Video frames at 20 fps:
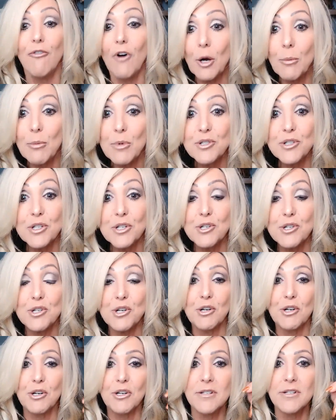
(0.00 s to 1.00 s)
Farmers
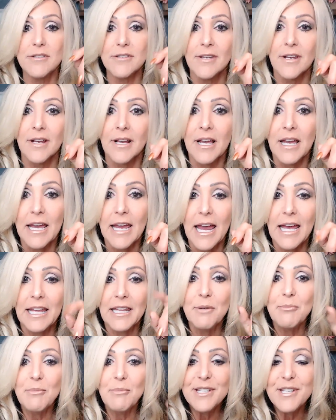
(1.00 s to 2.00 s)
Insurance. And
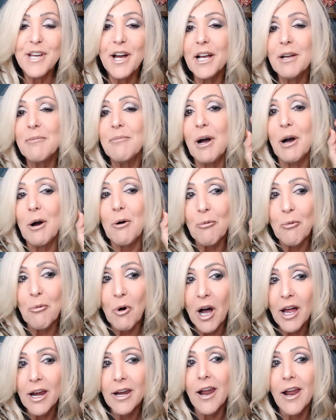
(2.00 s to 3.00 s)
let me talk about
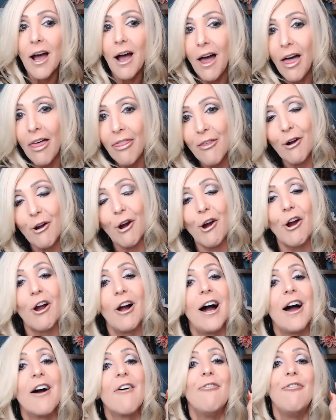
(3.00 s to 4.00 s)
one other
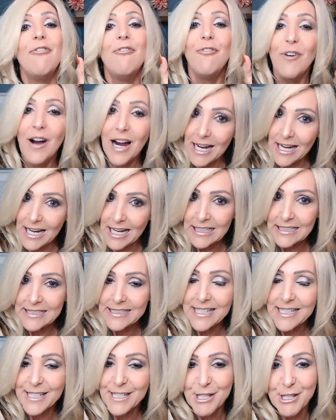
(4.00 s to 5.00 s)

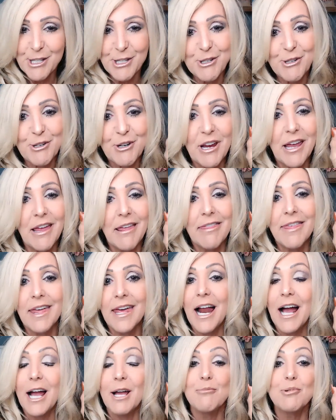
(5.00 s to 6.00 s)
finance industry
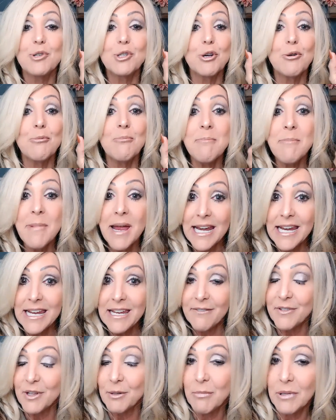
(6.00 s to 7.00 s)
that I'm sure many
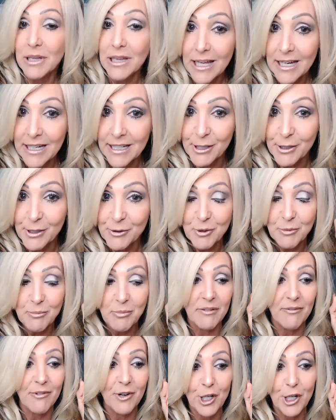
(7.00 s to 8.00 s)
of the millennials would
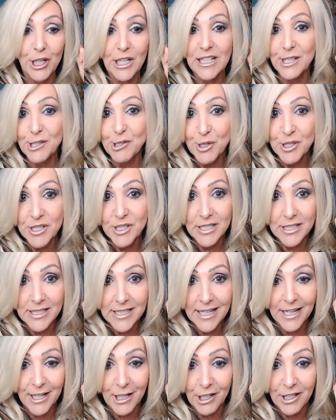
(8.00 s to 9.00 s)
be very interested
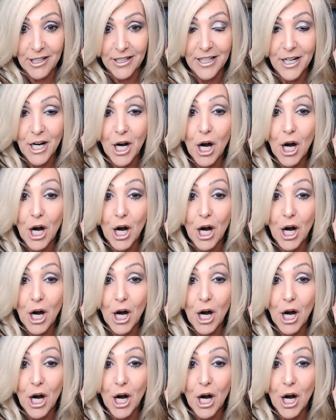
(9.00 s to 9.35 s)
to hear.